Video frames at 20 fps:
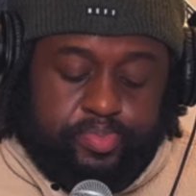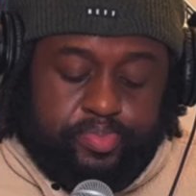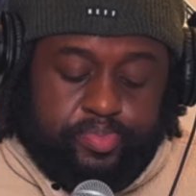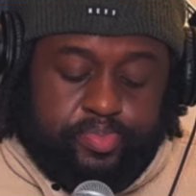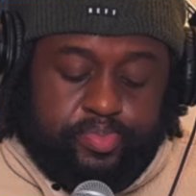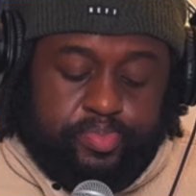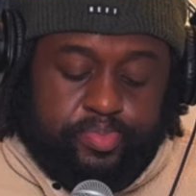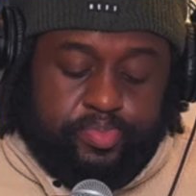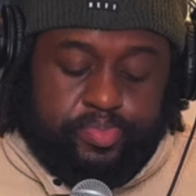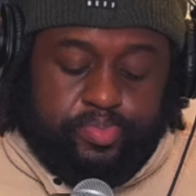
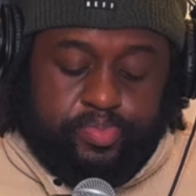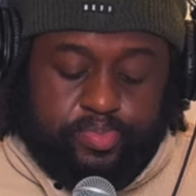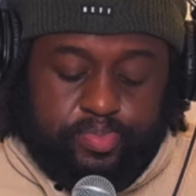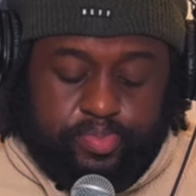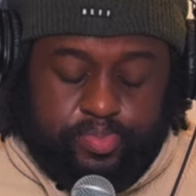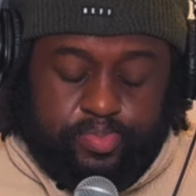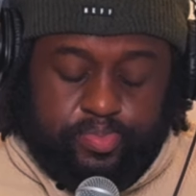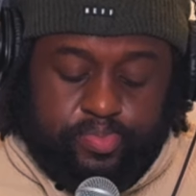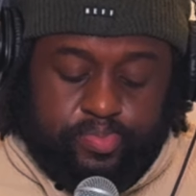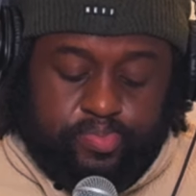
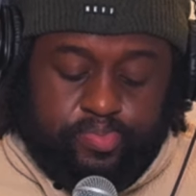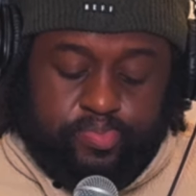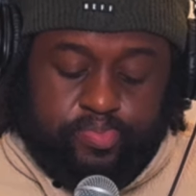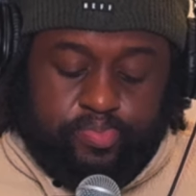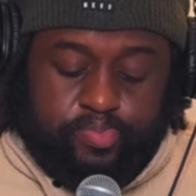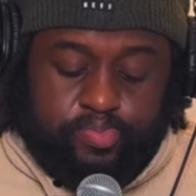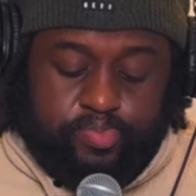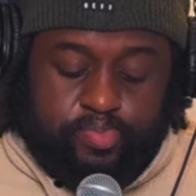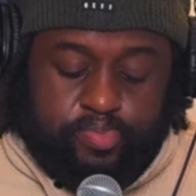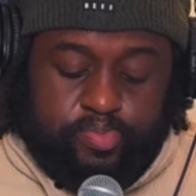
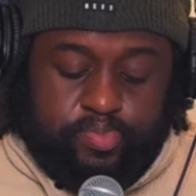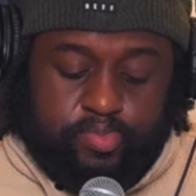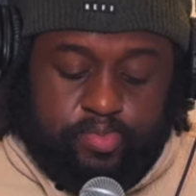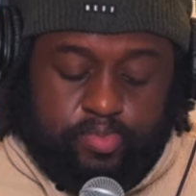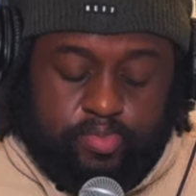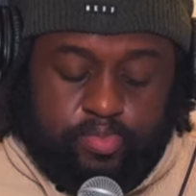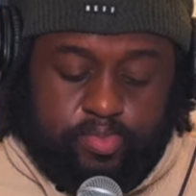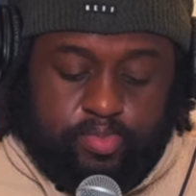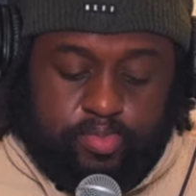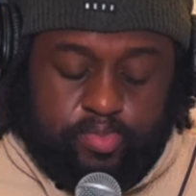
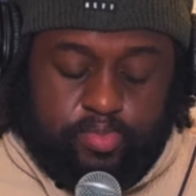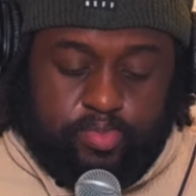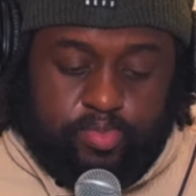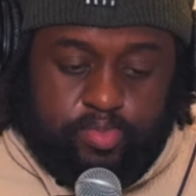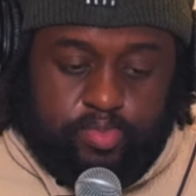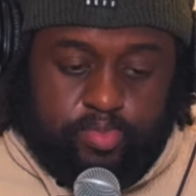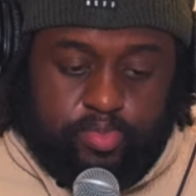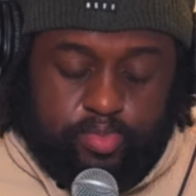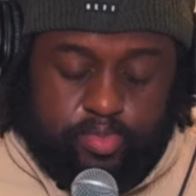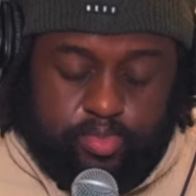
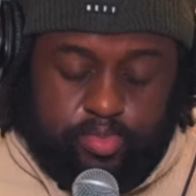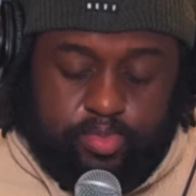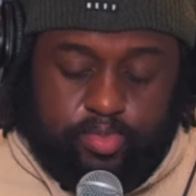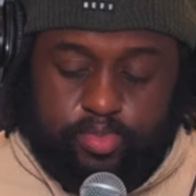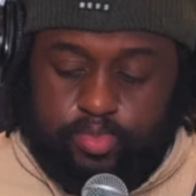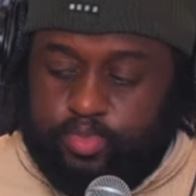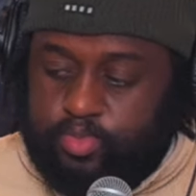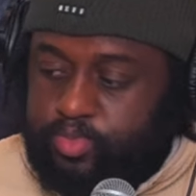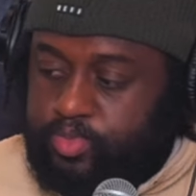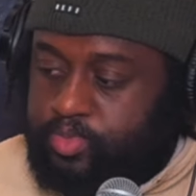
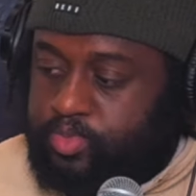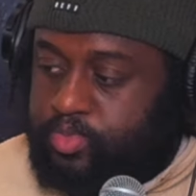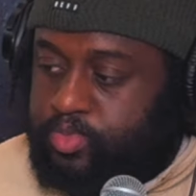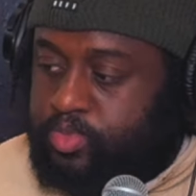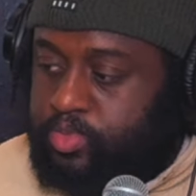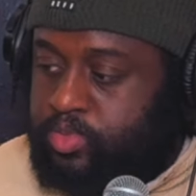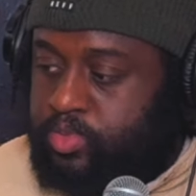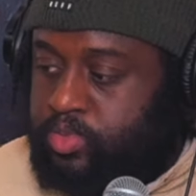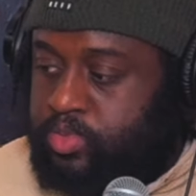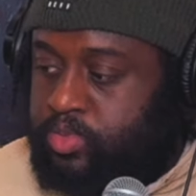
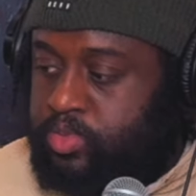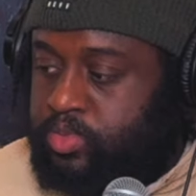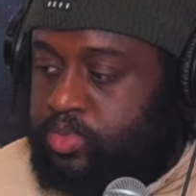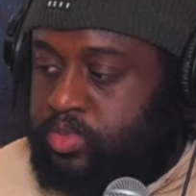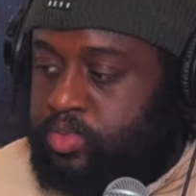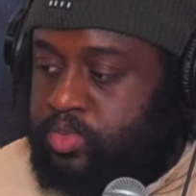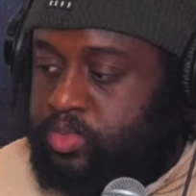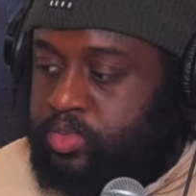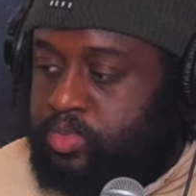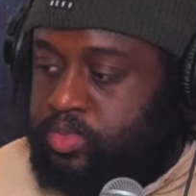
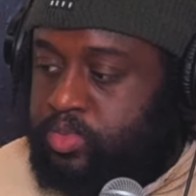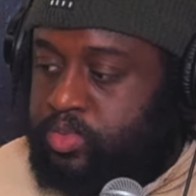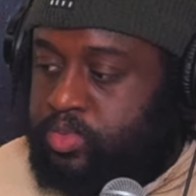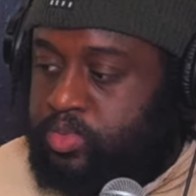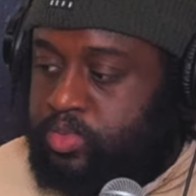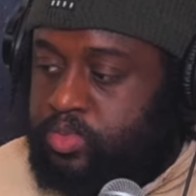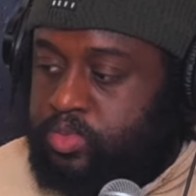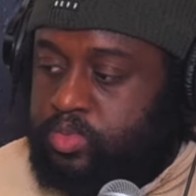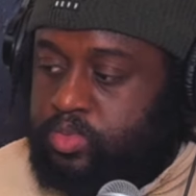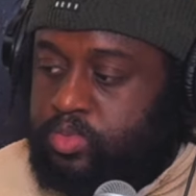
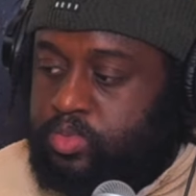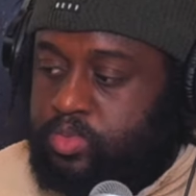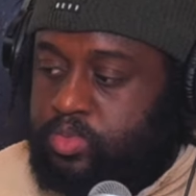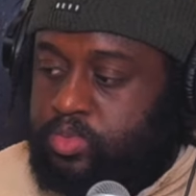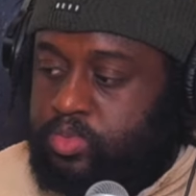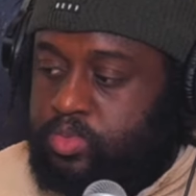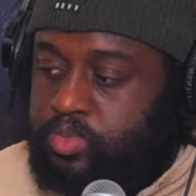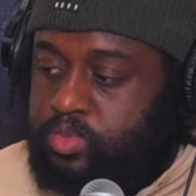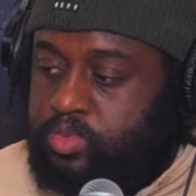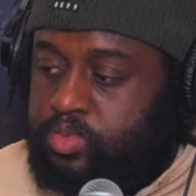
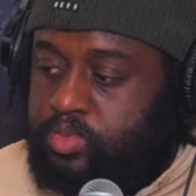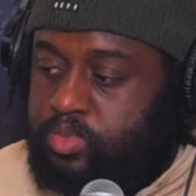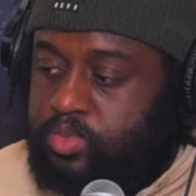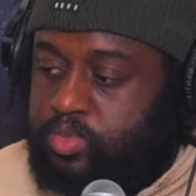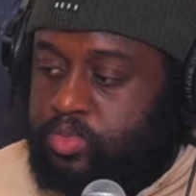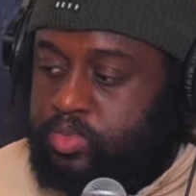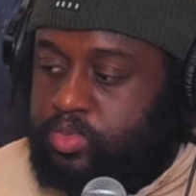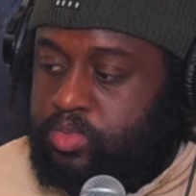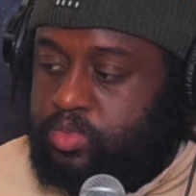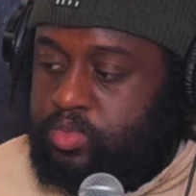
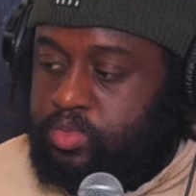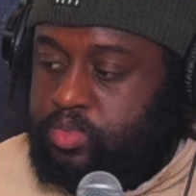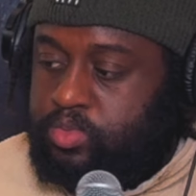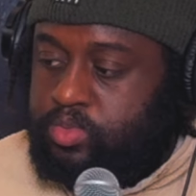No words are spoken by the person on screen.